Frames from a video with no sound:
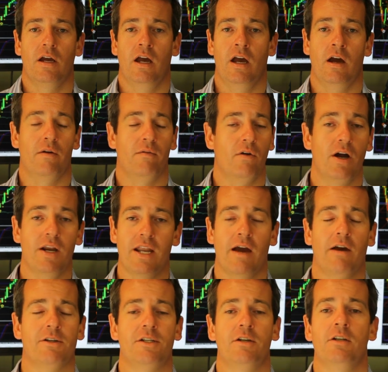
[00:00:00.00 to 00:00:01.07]
Right
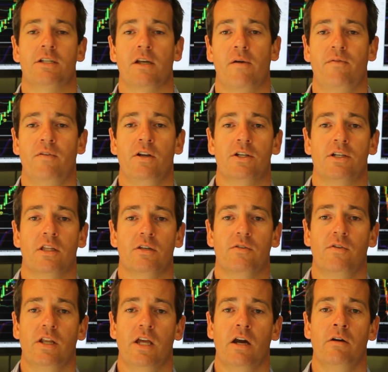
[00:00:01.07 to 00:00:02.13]
now, as soon as I finish this
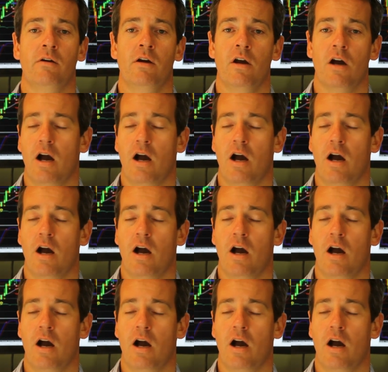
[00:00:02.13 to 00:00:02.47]
video,